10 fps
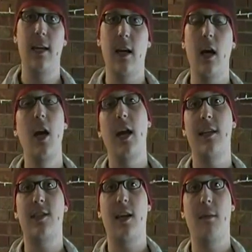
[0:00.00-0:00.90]
idea.
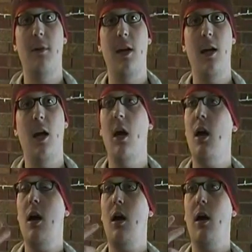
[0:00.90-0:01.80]
It's going to be
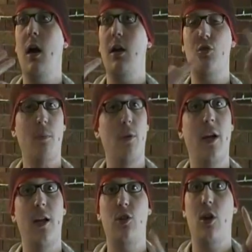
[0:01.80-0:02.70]

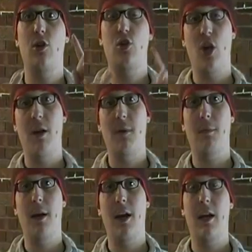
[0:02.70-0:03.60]
Triple H, Shane
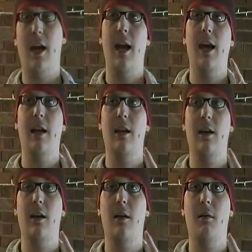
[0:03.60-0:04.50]
McMahon,
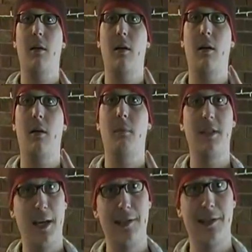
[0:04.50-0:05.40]
and
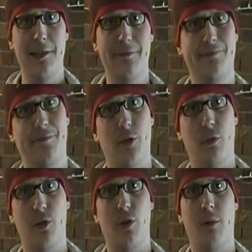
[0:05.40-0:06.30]
Batista.
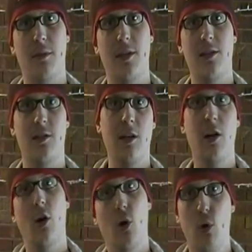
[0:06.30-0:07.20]
The returning
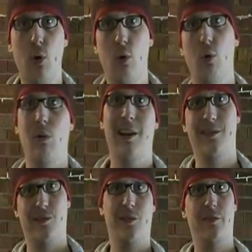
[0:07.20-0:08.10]
Batista, ooh,
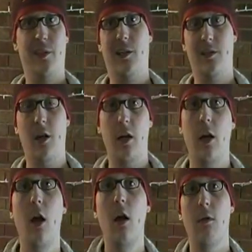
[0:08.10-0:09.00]
that's really fucking
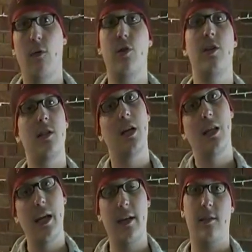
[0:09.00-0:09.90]
exciting,
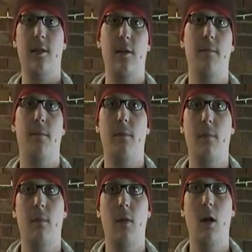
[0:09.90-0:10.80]
versus Legacy.
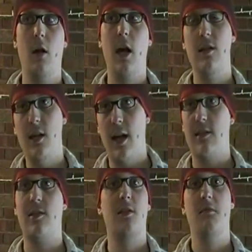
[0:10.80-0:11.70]
And
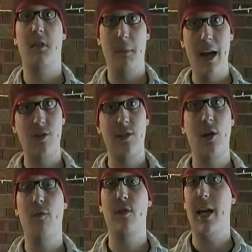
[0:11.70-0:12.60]
yes, the match
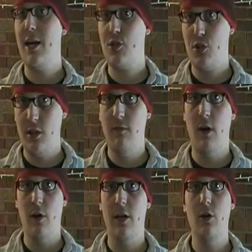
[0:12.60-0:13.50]
itself was actually
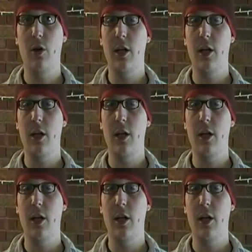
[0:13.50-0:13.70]
very